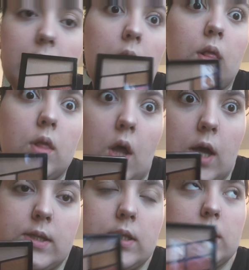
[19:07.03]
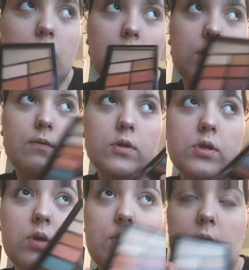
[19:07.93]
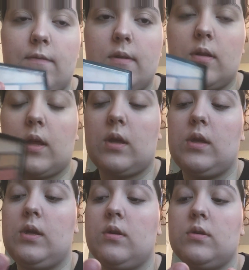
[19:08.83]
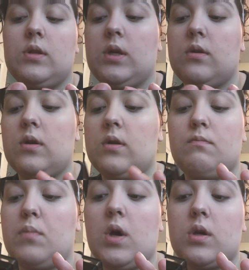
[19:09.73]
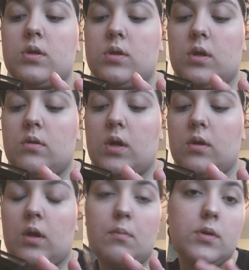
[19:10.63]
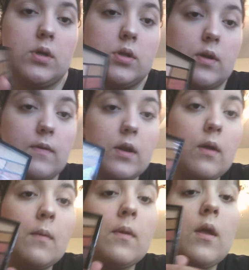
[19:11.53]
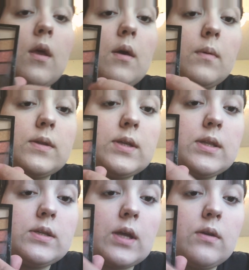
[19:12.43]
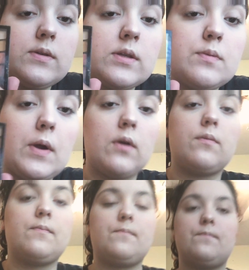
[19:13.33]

and I lost it, so I couldn't even do it. And I found it like years later in a box that had like a bunch of stuff. But see this? I use this brown.